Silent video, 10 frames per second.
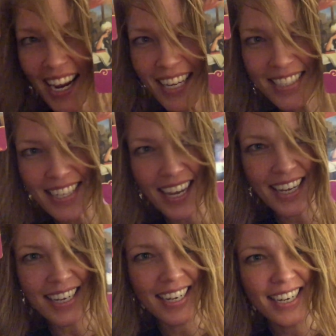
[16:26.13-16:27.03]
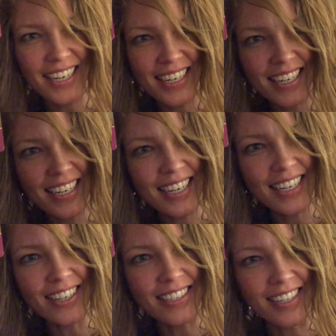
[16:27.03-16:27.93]
He's like, he
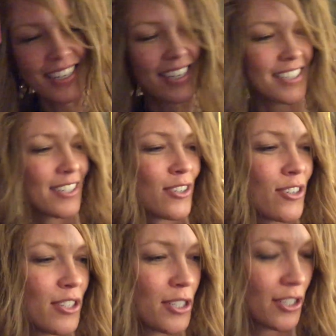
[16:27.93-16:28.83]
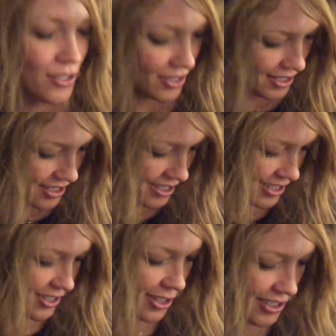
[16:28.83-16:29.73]
looks like he has control issues. The
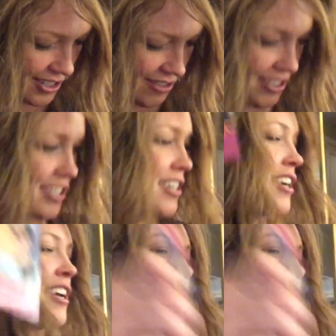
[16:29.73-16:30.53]
Sultan over there.